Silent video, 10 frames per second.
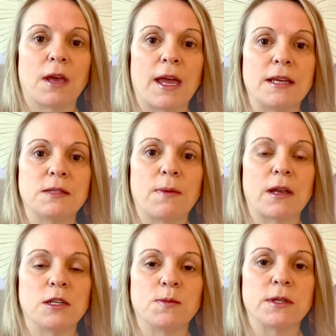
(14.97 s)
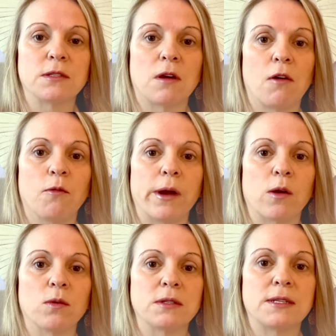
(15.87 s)
case management
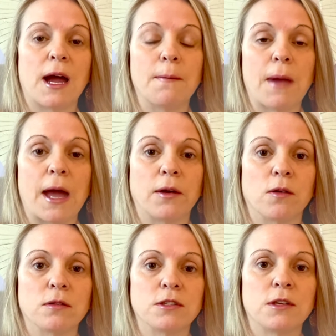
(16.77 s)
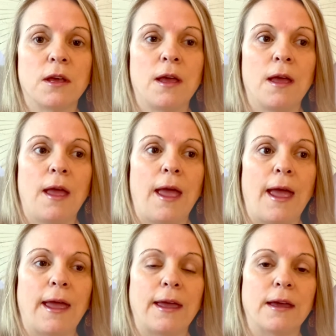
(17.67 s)
software was Time Matters,
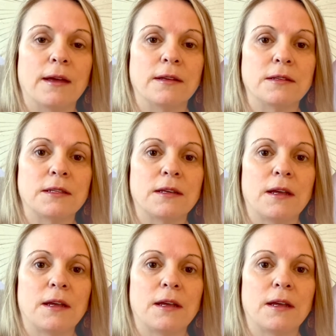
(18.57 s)
and